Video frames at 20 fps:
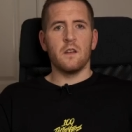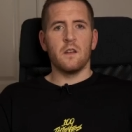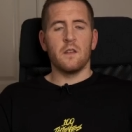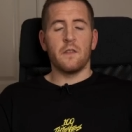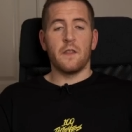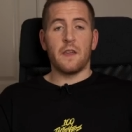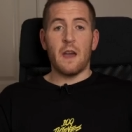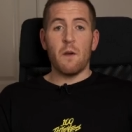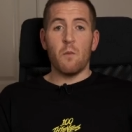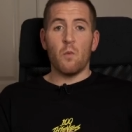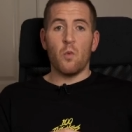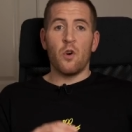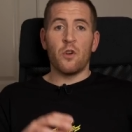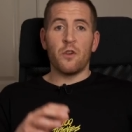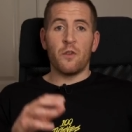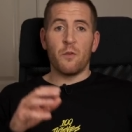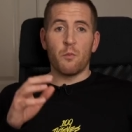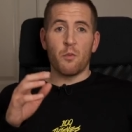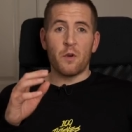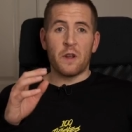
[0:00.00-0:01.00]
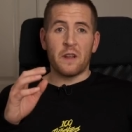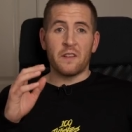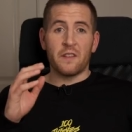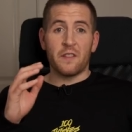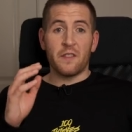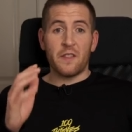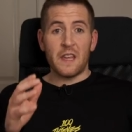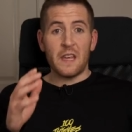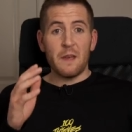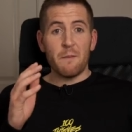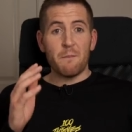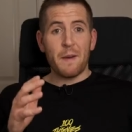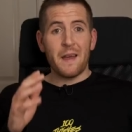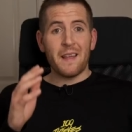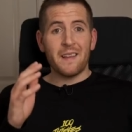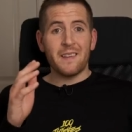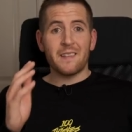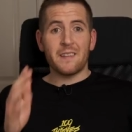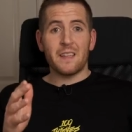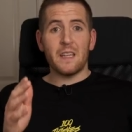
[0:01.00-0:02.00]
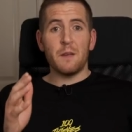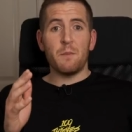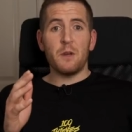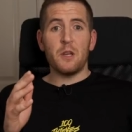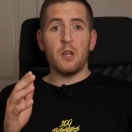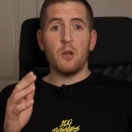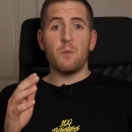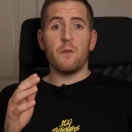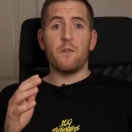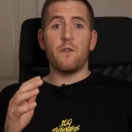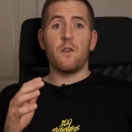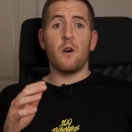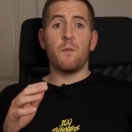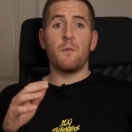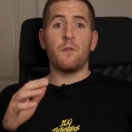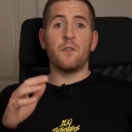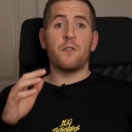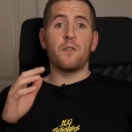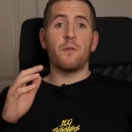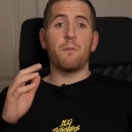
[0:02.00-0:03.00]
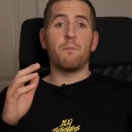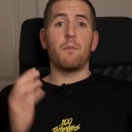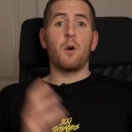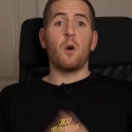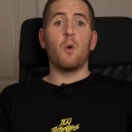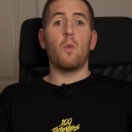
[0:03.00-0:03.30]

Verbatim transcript: The M1 brings the best CPU performance per